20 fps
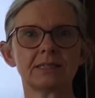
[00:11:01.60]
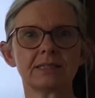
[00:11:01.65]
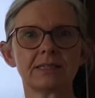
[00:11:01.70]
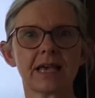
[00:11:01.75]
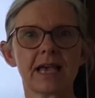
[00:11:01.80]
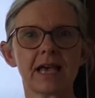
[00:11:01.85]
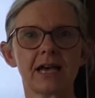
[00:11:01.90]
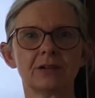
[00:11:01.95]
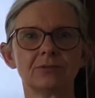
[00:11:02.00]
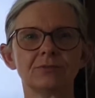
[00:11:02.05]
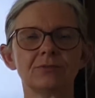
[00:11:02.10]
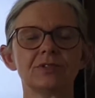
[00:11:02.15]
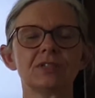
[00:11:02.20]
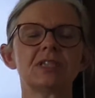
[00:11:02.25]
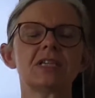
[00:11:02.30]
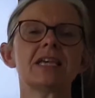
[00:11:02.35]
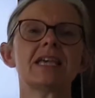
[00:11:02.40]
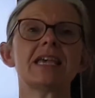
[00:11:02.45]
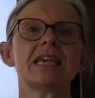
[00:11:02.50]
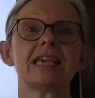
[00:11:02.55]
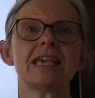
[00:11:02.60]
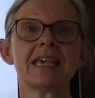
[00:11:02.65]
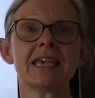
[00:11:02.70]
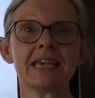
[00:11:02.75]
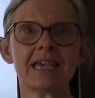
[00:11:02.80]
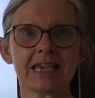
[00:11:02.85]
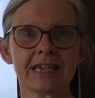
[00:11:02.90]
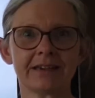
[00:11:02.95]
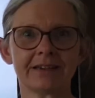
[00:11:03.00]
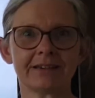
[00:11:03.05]
sound.
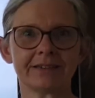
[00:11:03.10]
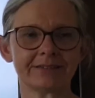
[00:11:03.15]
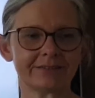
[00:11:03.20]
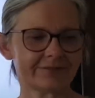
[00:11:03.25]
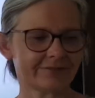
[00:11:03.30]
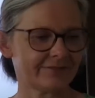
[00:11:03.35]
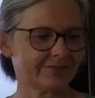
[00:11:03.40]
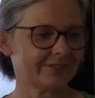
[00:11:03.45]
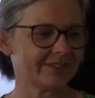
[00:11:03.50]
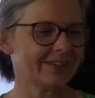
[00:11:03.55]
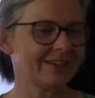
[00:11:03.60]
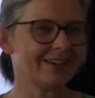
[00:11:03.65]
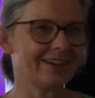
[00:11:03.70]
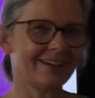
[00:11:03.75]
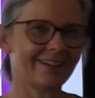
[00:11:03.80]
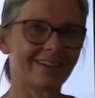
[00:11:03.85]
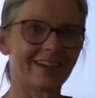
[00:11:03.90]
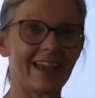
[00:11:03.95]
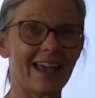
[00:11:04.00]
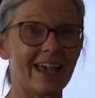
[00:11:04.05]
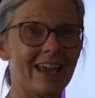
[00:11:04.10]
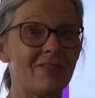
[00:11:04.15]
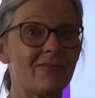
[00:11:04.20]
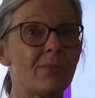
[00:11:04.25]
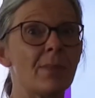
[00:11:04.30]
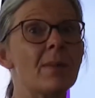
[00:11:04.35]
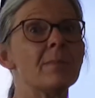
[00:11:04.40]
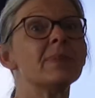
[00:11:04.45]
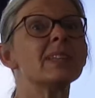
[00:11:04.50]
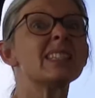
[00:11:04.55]
Ear. Okay,
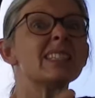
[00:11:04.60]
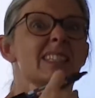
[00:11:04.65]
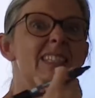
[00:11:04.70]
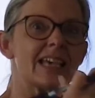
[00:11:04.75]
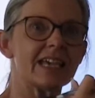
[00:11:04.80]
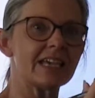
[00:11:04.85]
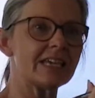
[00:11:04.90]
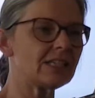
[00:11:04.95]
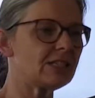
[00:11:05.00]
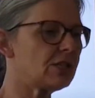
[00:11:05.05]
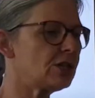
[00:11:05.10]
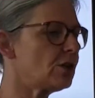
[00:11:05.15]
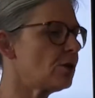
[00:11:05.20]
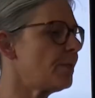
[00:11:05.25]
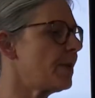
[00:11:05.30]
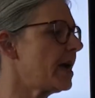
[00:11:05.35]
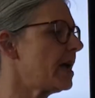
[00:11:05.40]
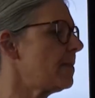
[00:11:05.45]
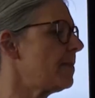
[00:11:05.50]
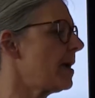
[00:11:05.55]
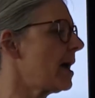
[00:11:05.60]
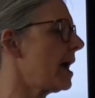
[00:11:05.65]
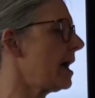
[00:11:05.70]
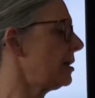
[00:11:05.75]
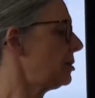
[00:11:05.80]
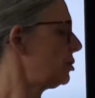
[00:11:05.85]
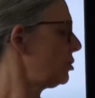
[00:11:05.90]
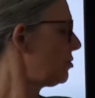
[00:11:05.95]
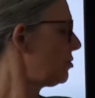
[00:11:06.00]
remember, say it to your paper as